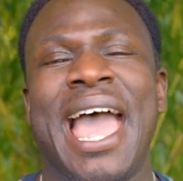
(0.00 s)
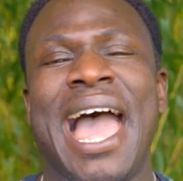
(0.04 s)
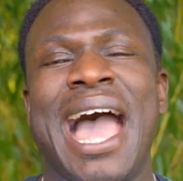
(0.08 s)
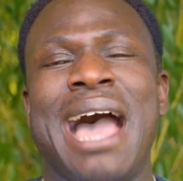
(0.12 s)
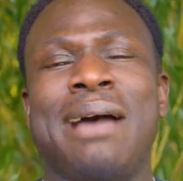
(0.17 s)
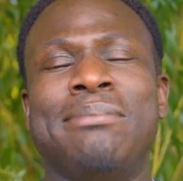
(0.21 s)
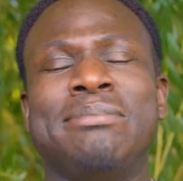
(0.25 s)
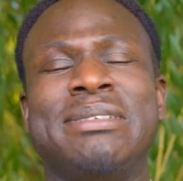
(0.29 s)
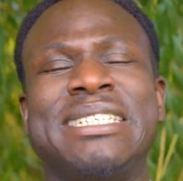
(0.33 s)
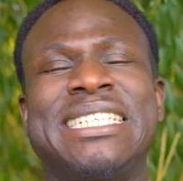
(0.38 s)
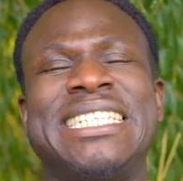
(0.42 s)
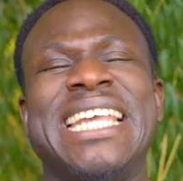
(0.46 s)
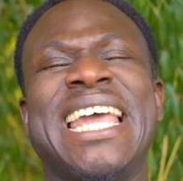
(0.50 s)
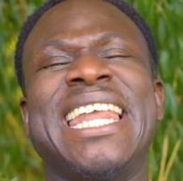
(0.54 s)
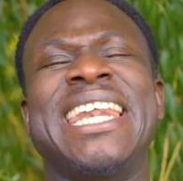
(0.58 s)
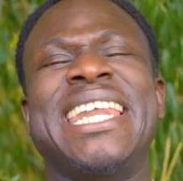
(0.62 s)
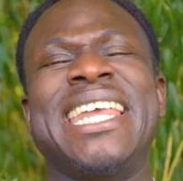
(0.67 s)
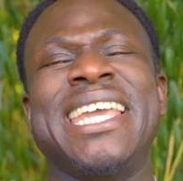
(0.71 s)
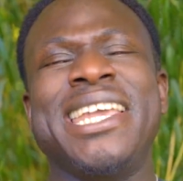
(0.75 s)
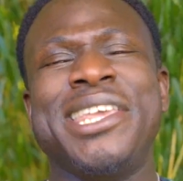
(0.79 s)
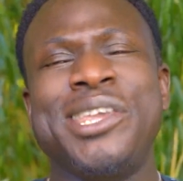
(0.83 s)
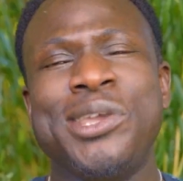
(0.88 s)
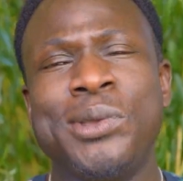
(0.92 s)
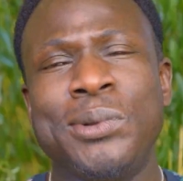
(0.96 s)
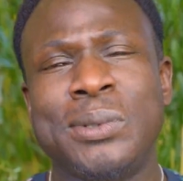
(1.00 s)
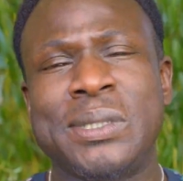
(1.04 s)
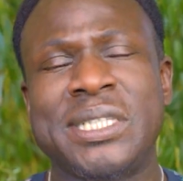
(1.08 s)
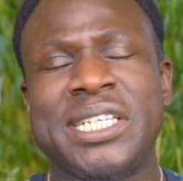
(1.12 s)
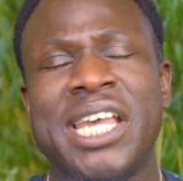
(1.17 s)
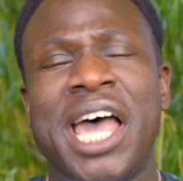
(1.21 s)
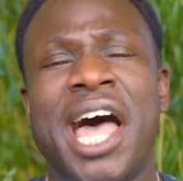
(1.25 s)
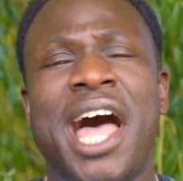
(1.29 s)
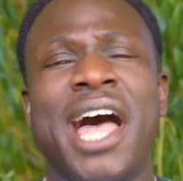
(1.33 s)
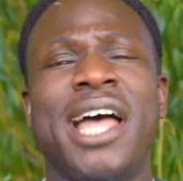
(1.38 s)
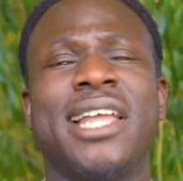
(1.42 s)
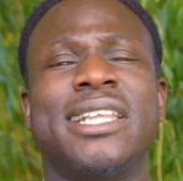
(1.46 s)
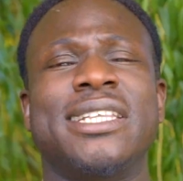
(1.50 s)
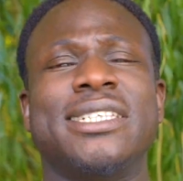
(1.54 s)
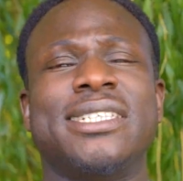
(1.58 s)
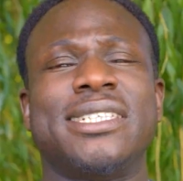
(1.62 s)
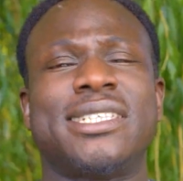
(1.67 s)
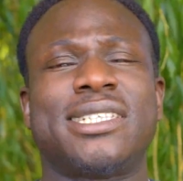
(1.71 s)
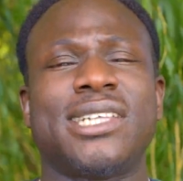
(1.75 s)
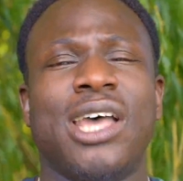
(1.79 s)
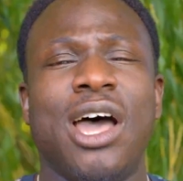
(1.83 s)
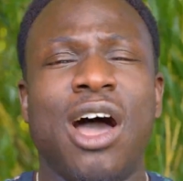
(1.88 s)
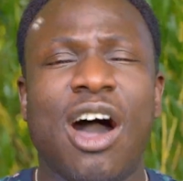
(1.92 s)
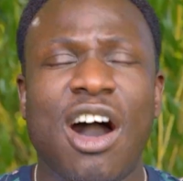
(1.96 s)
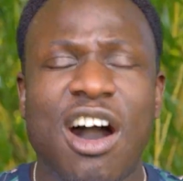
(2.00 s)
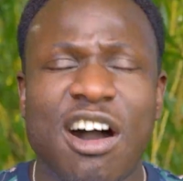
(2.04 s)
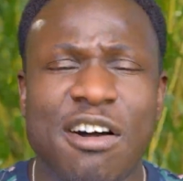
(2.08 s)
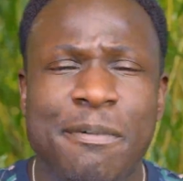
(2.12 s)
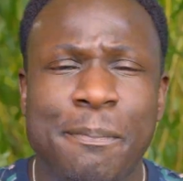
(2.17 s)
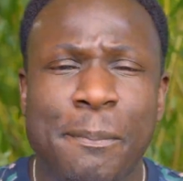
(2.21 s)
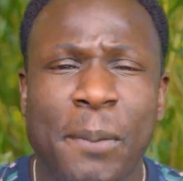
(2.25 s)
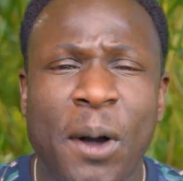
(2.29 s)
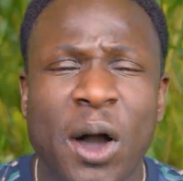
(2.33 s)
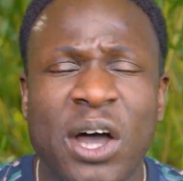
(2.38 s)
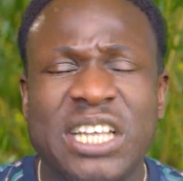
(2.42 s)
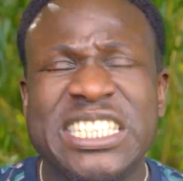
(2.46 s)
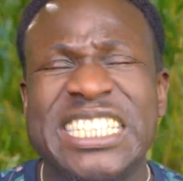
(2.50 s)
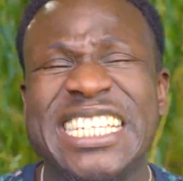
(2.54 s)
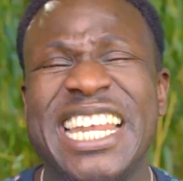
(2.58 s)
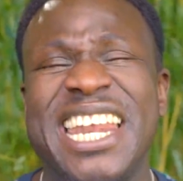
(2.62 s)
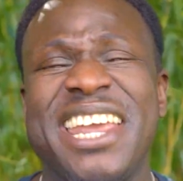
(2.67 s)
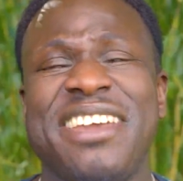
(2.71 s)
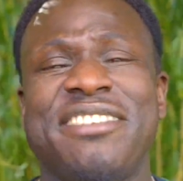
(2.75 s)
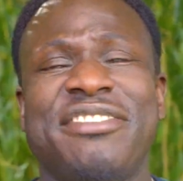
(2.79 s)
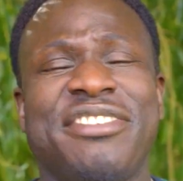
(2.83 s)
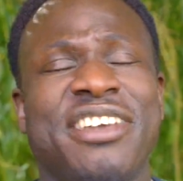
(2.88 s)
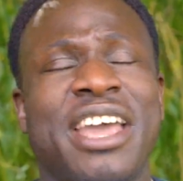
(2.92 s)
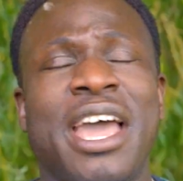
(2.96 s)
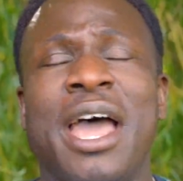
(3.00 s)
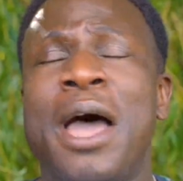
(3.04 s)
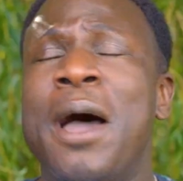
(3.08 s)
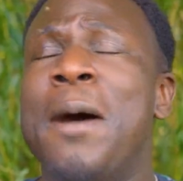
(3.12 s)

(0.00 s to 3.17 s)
I'm sending you tons of positive,